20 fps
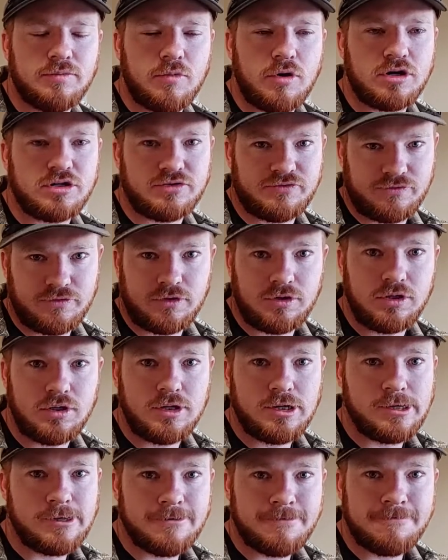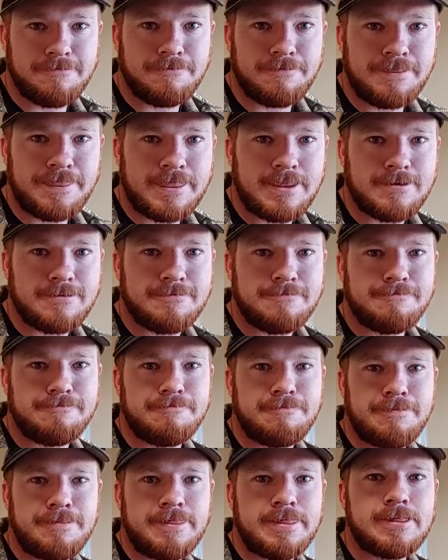Nashville just wrapped up
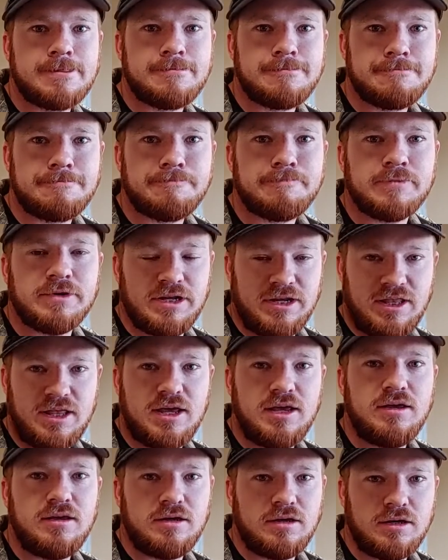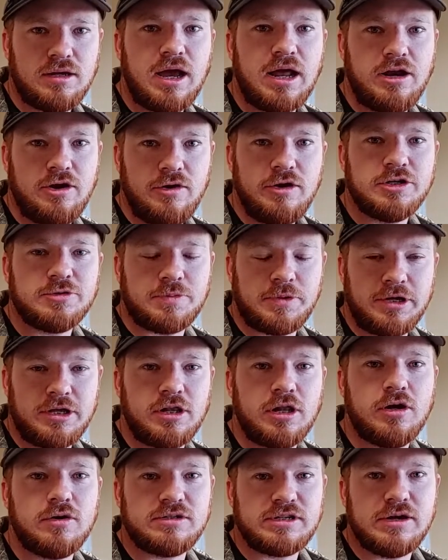this past Friday. I knew it was pretty
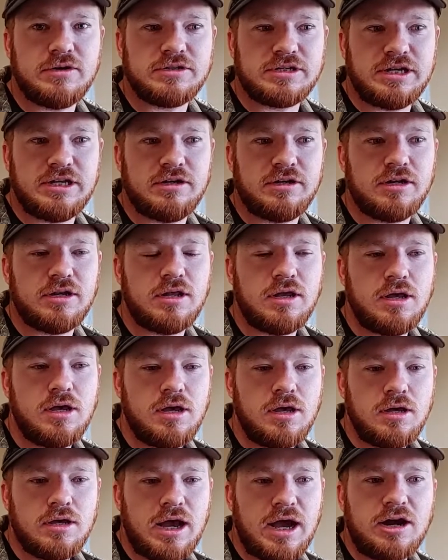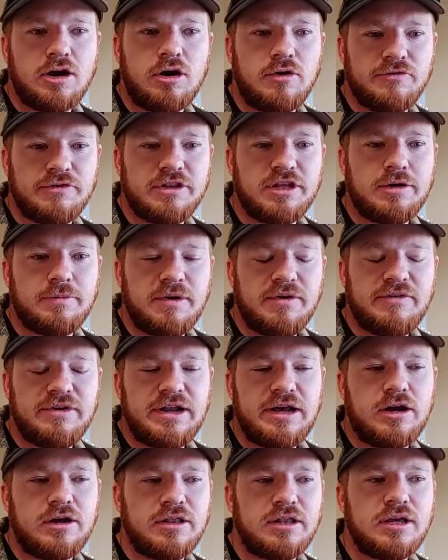close. Yeah. They was getting, I call for them every
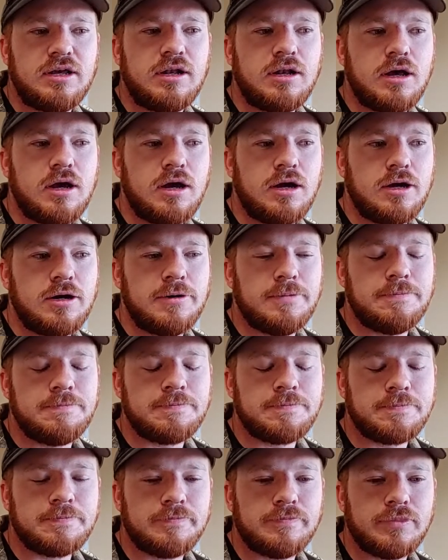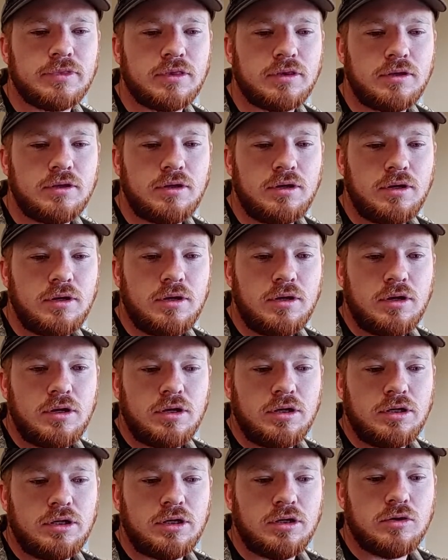now and then.
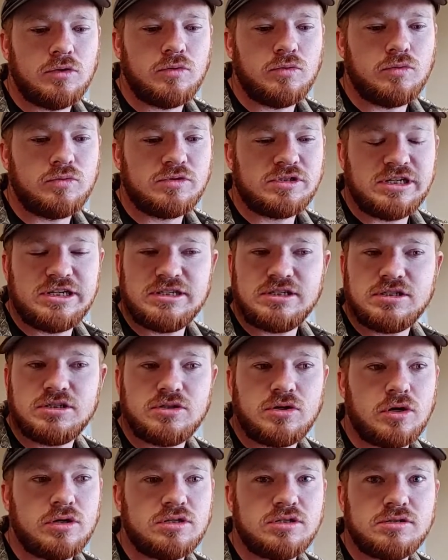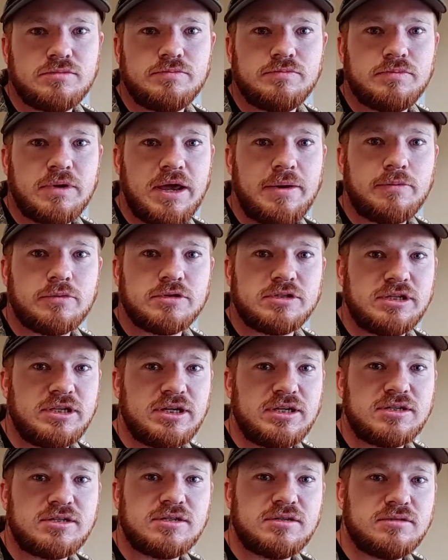You know, season starts April
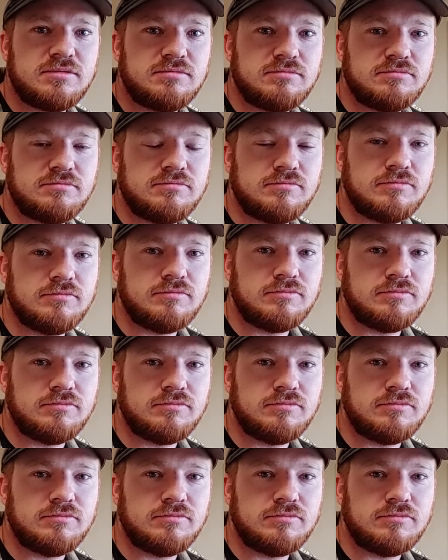6th.